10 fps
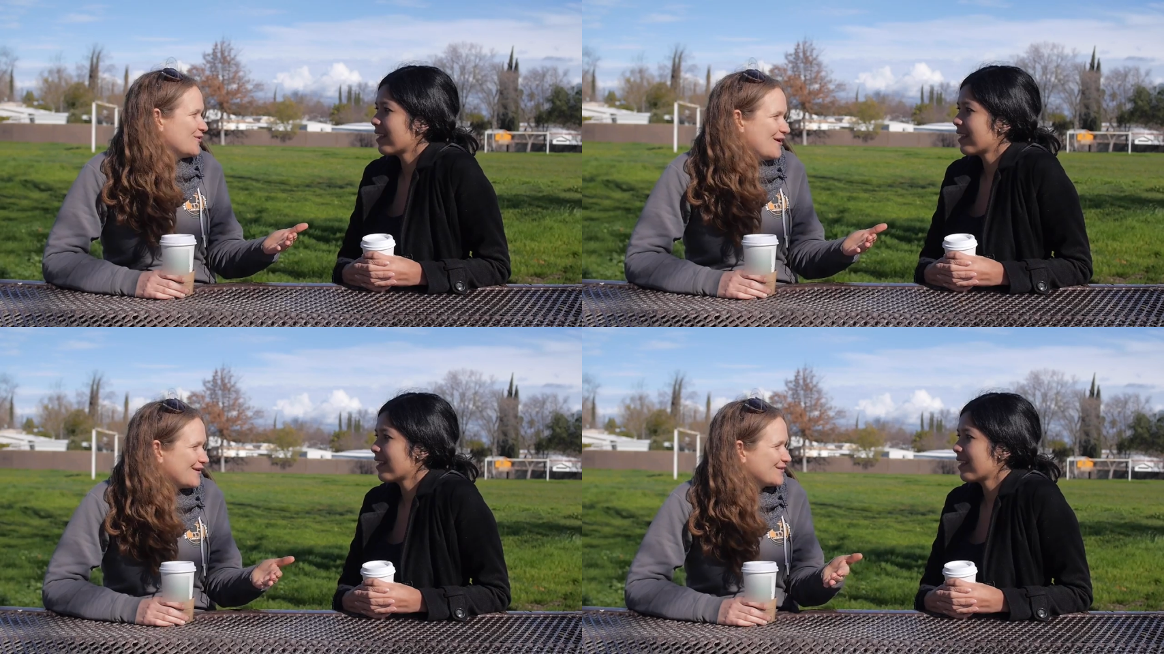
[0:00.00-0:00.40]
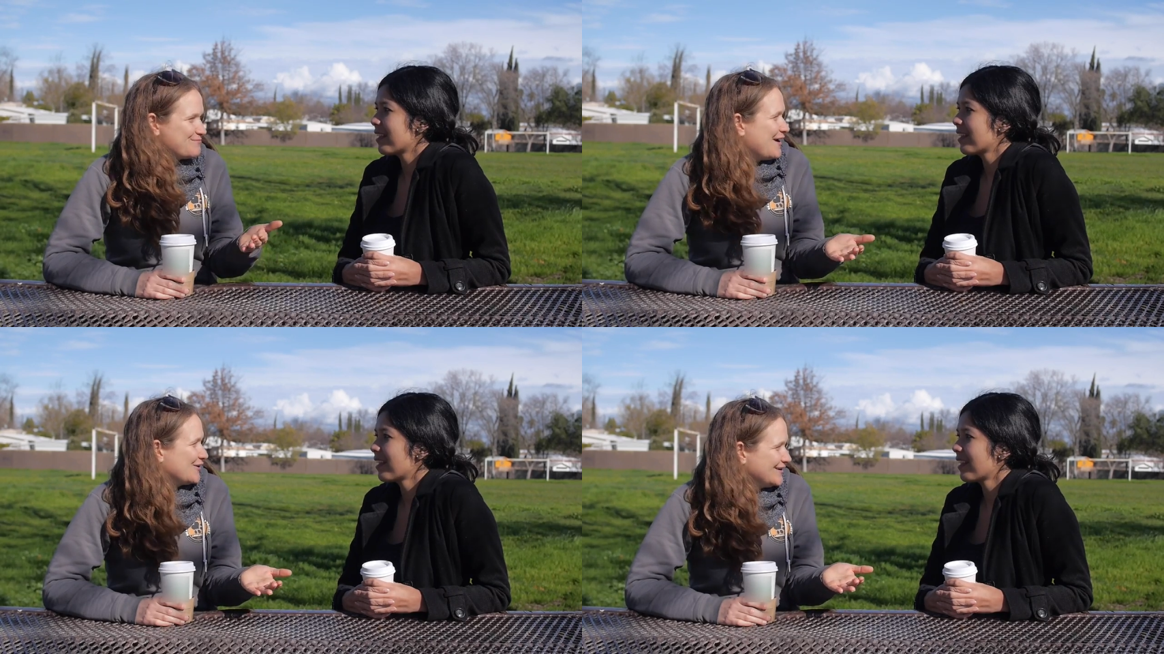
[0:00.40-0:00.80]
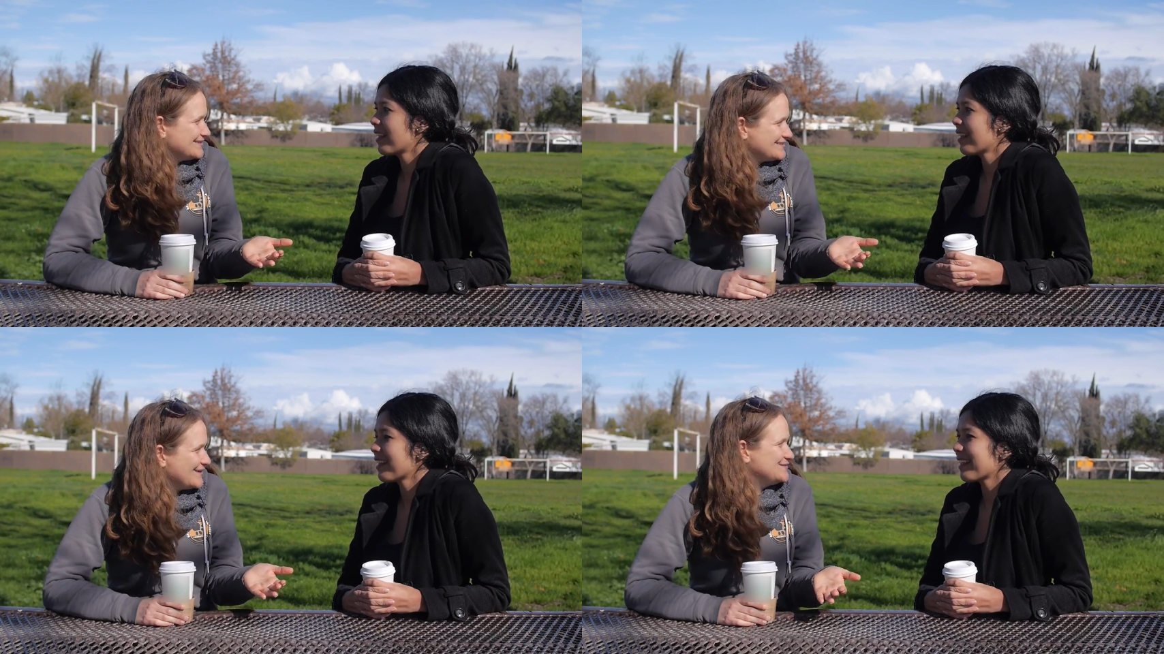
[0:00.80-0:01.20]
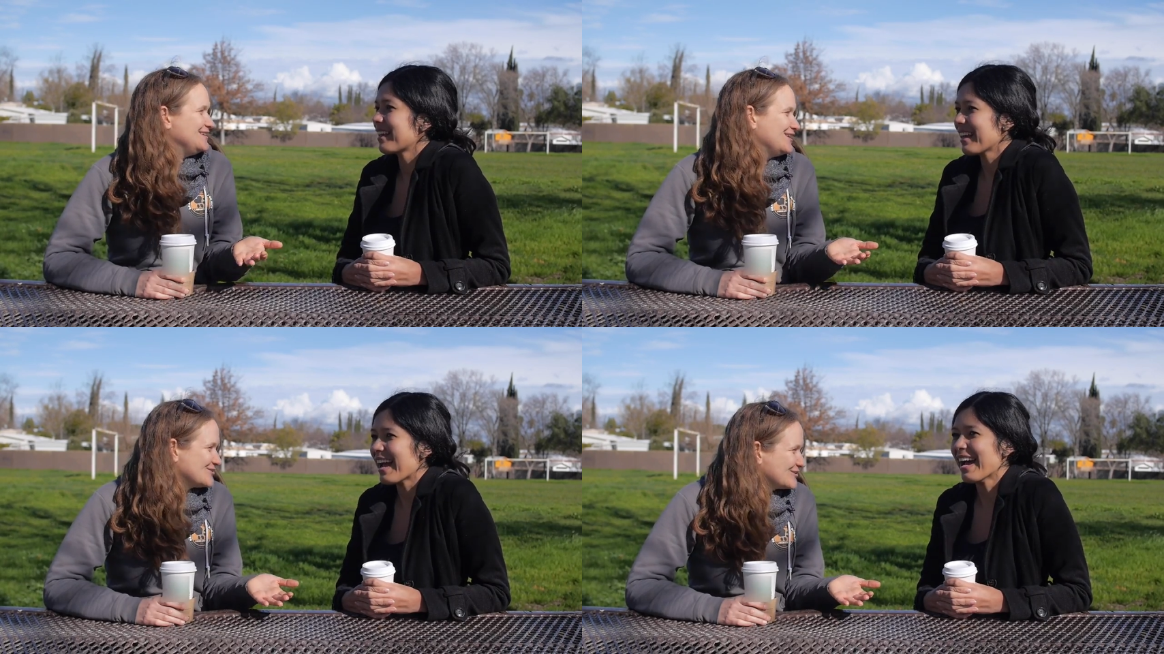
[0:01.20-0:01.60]
Speaker 1: aren't parents of
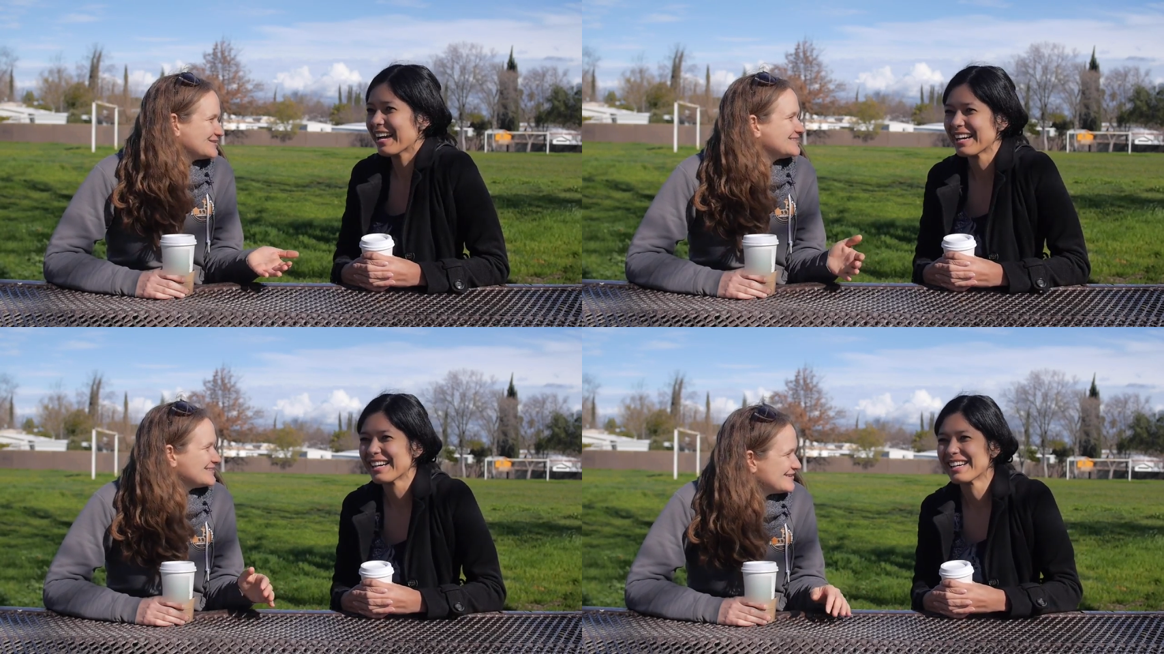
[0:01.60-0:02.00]
teenagers,